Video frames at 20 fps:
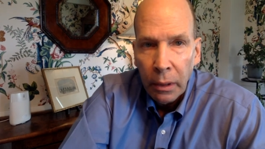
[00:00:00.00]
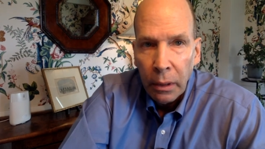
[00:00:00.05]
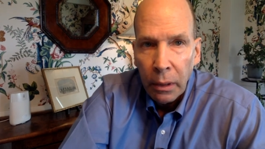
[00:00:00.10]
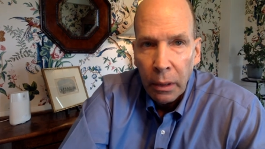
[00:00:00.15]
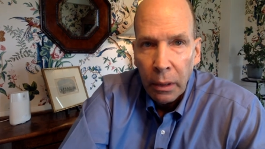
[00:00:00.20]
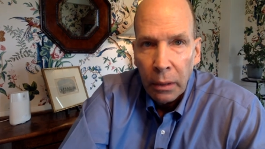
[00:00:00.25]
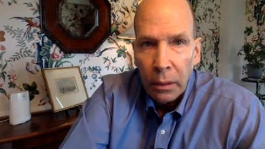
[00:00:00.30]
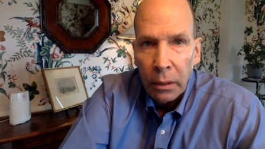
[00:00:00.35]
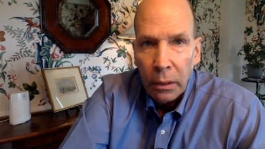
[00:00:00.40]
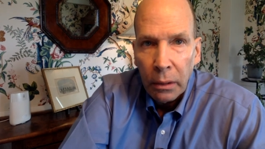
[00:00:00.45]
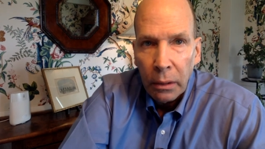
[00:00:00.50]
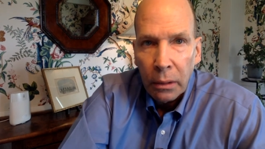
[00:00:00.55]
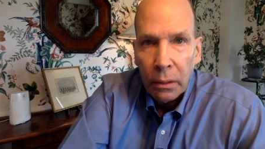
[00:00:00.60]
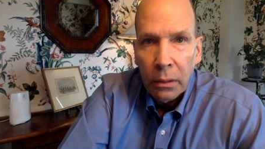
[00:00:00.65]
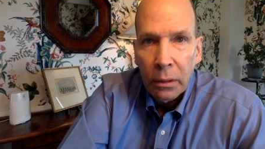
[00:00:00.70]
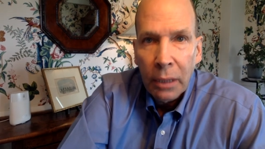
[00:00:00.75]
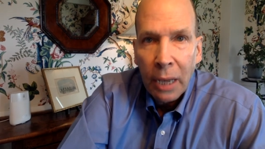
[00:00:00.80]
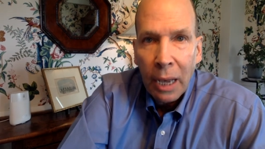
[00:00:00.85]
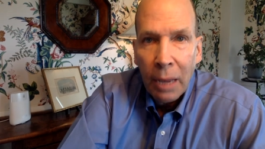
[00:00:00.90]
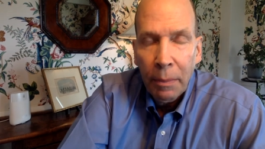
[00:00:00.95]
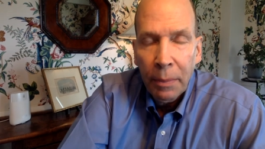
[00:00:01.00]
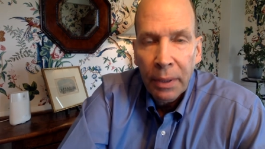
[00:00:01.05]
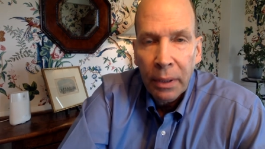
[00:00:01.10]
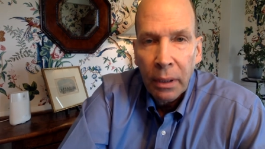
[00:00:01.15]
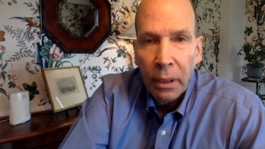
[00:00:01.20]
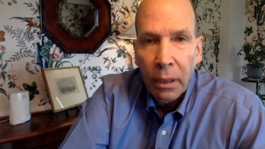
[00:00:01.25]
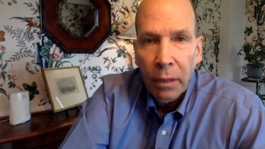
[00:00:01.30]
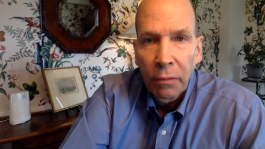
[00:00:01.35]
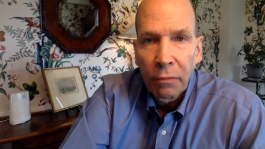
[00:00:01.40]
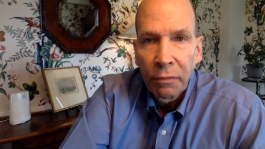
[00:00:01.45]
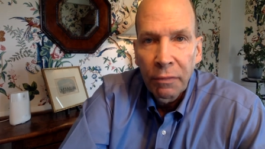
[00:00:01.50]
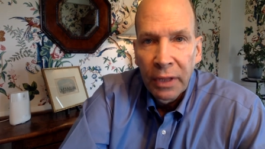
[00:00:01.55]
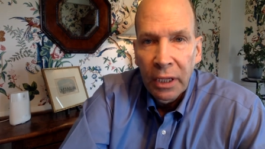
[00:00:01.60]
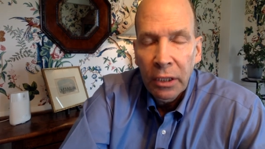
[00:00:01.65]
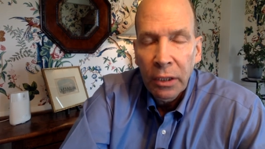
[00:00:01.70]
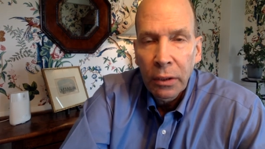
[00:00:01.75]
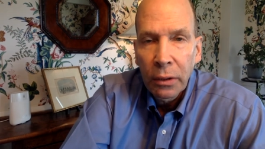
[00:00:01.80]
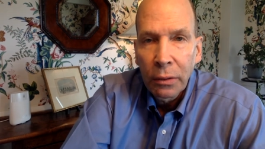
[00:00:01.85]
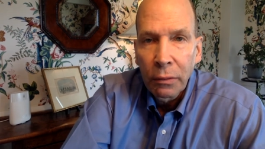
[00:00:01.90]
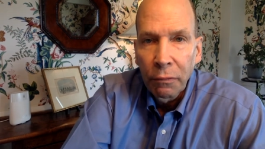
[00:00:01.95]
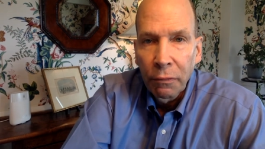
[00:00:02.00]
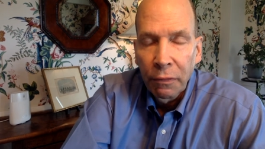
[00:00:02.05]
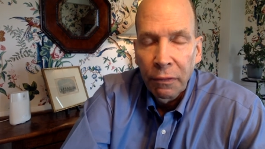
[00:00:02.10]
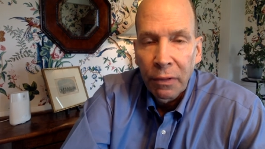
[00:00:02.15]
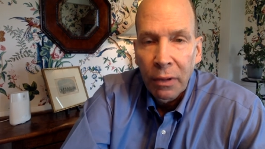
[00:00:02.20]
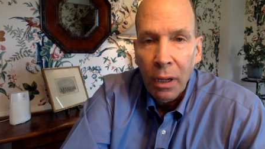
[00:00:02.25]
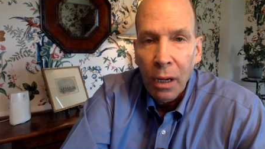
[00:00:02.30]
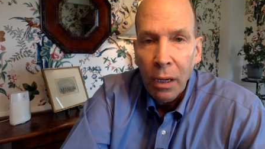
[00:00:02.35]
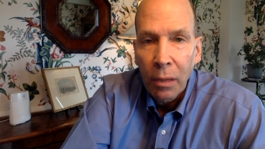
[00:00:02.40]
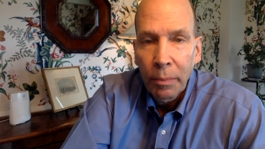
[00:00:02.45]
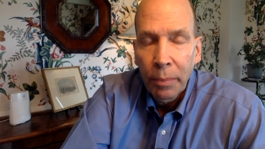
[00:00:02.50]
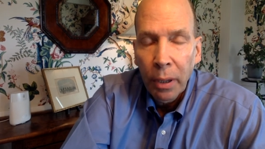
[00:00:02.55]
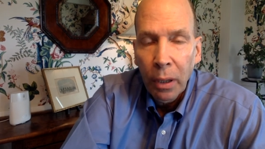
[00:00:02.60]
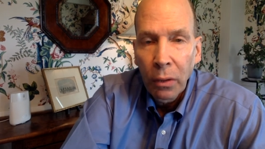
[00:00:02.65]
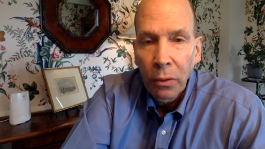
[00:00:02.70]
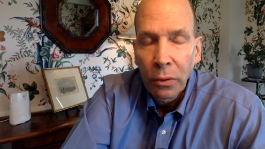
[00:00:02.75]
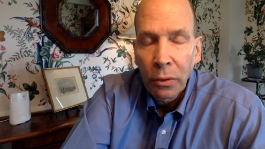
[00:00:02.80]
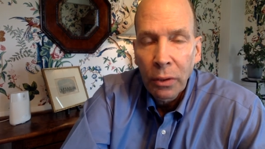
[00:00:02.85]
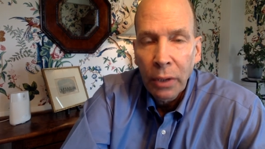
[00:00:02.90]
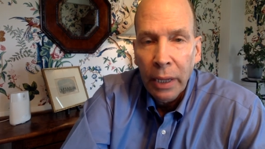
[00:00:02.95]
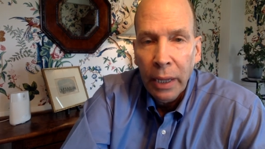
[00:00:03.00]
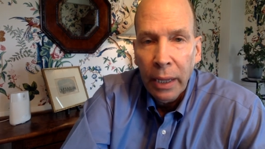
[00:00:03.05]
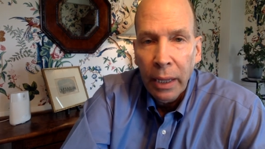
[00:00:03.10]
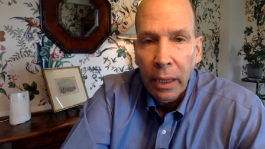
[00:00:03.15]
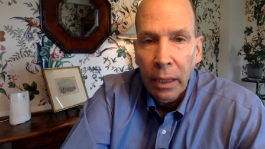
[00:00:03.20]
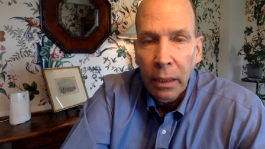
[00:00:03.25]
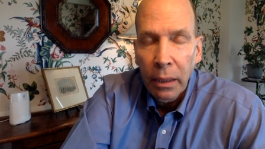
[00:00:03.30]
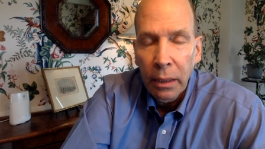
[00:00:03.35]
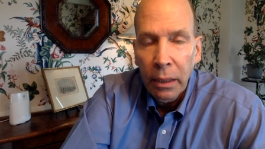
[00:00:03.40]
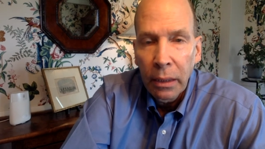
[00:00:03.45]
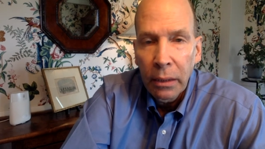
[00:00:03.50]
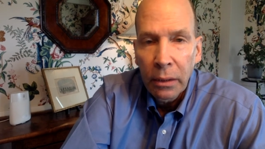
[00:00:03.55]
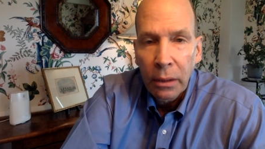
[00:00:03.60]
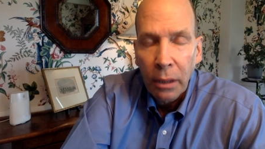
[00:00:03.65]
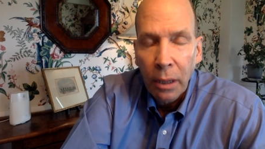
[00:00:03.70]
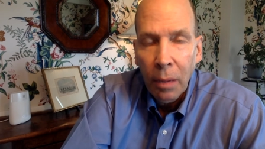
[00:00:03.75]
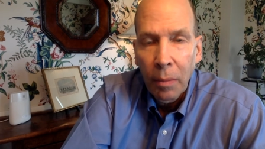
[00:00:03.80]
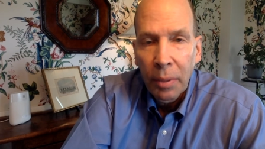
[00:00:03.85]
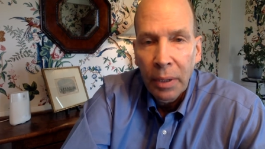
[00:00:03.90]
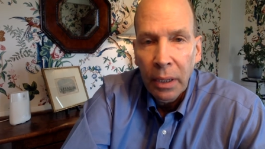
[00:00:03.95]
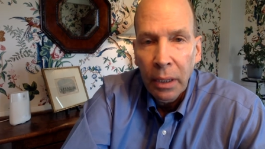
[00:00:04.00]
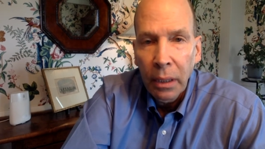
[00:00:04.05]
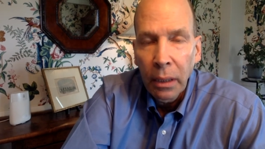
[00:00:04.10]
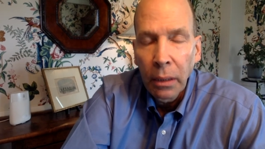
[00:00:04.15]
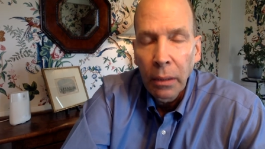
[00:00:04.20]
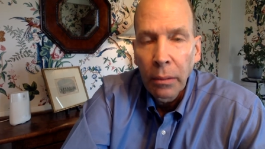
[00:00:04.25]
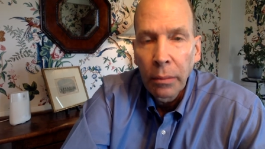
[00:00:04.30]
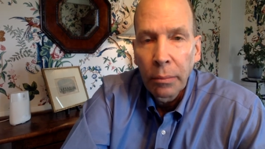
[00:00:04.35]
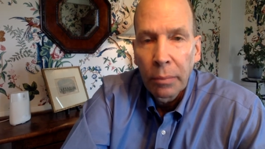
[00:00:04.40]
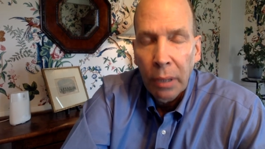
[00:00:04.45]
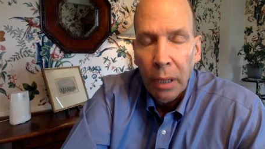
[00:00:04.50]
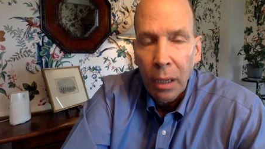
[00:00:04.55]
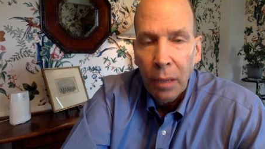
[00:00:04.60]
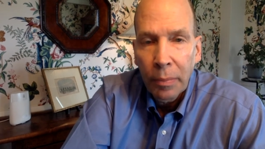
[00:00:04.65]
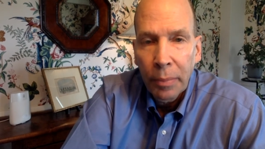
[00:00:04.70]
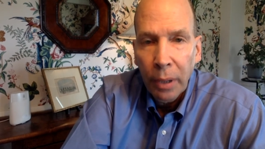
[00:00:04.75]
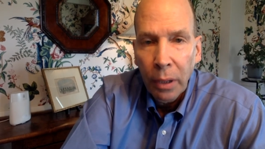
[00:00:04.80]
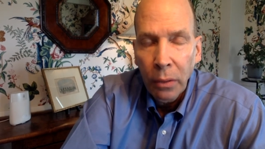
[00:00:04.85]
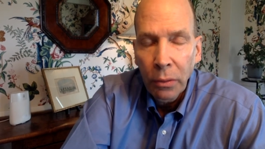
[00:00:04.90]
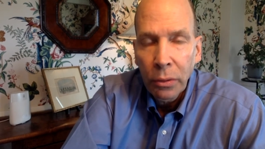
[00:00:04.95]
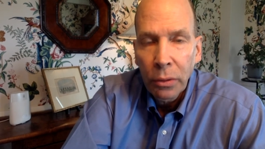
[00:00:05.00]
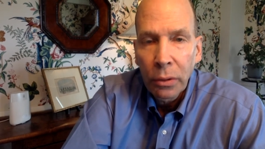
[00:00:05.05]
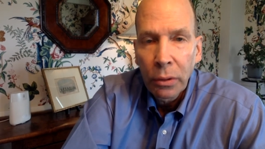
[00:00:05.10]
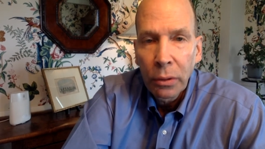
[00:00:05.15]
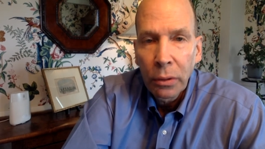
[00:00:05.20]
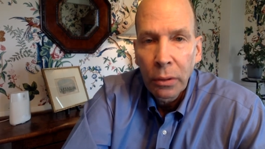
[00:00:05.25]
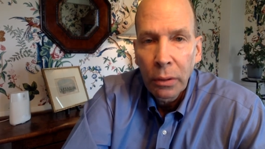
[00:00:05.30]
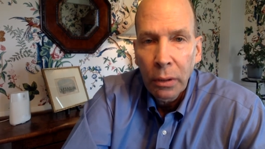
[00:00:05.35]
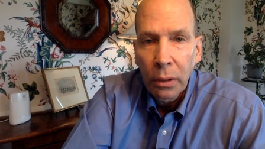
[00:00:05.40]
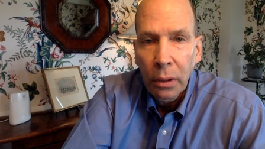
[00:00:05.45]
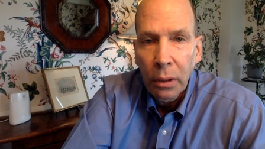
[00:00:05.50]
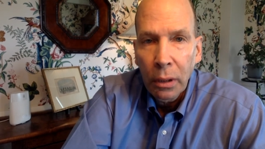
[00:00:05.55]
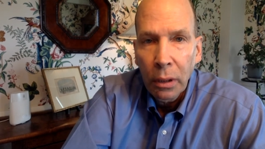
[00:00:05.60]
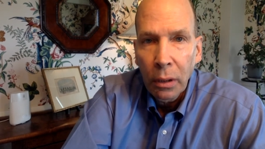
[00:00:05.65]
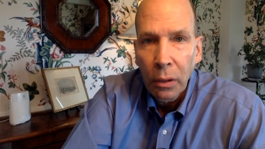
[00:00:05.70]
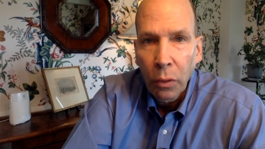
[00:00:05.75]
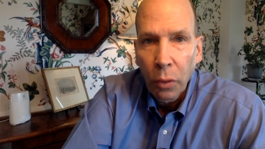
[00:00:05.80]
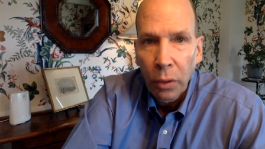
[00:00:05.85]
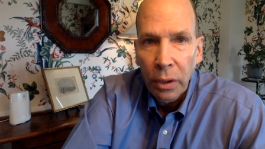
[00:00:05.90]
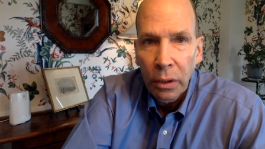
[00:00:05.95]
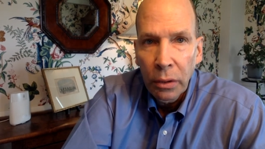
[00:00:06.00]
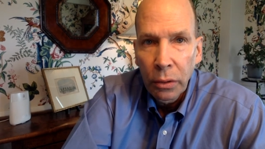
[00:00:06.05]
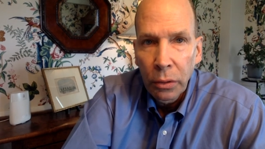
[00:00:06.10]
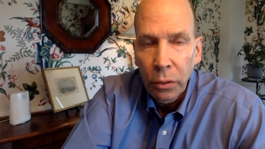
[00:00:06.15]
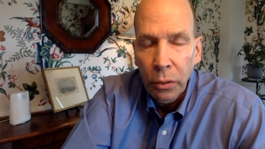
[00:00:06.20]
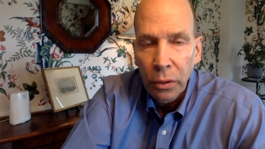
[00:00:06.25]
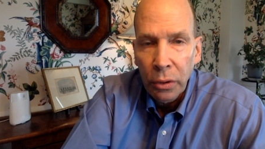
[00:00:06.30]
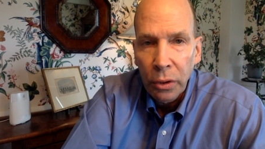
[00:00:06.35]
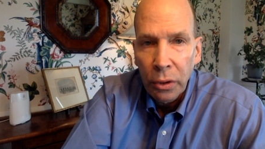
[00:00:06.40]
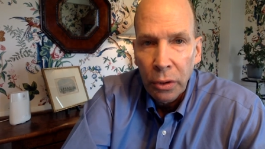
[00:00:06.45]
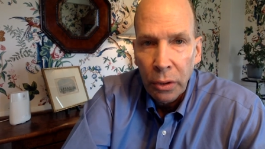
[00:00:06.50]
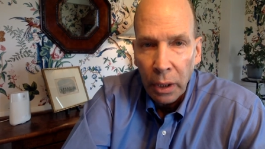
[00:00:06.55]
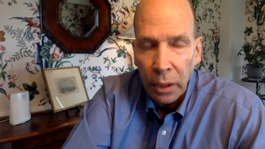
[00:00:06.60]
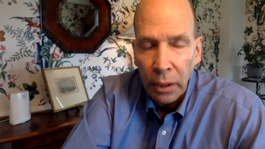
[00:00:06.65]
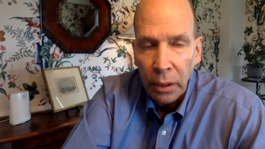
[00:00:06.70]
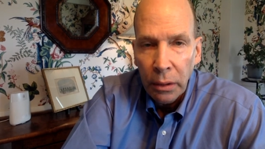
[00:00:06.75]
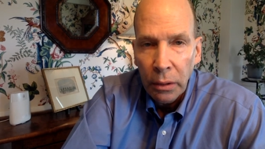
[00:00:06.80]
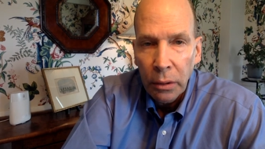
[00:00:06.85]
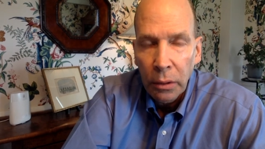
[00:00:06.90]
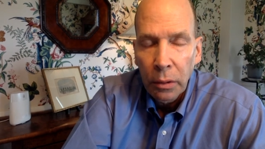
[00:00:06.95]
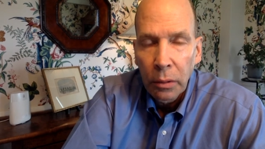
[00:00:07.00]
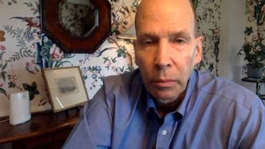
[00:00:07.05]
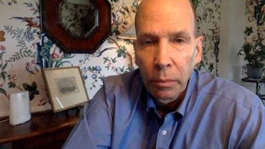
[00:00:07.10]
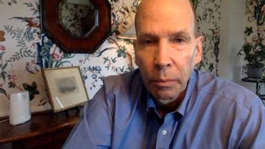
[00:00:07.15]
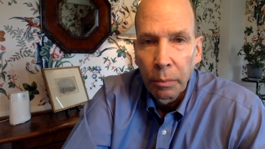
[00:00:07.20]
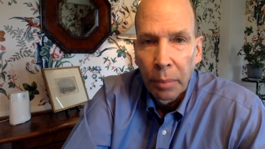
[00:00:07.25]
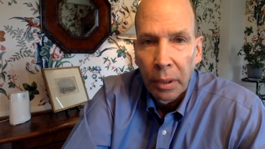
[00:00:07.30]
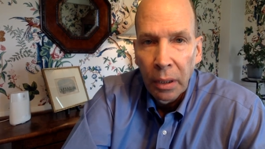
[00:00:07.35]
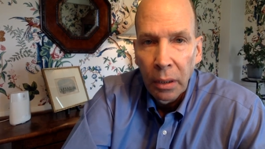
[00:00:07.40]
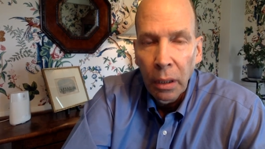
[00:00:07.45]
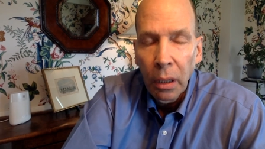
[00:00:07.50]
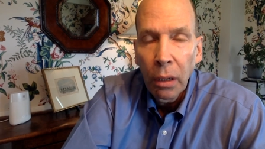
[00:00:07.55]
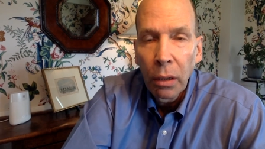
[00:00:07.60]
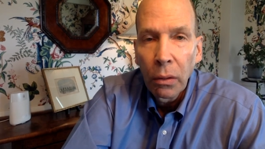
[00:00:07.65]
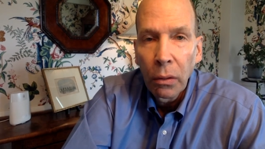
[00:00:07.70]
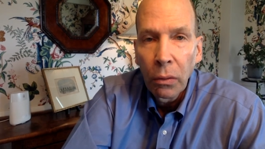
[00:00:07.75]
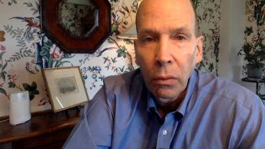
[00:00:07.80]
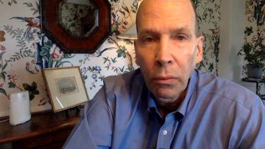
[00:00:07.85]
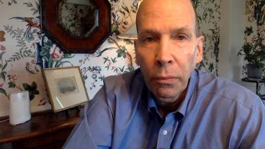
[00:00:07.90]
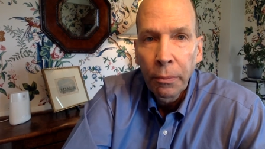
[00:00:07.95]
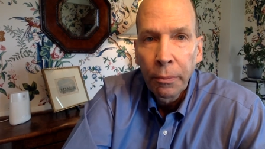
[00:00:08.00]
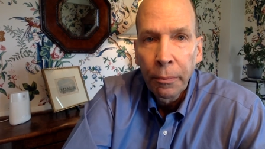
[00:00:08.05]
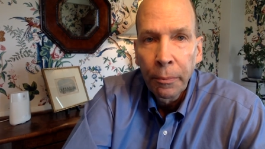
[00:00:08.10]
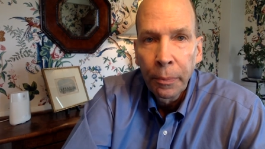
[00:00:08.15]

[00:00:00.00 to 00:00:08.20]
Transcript: Uh, the topic of this vlog post and its accompanying blog post, uh, according to the studies below,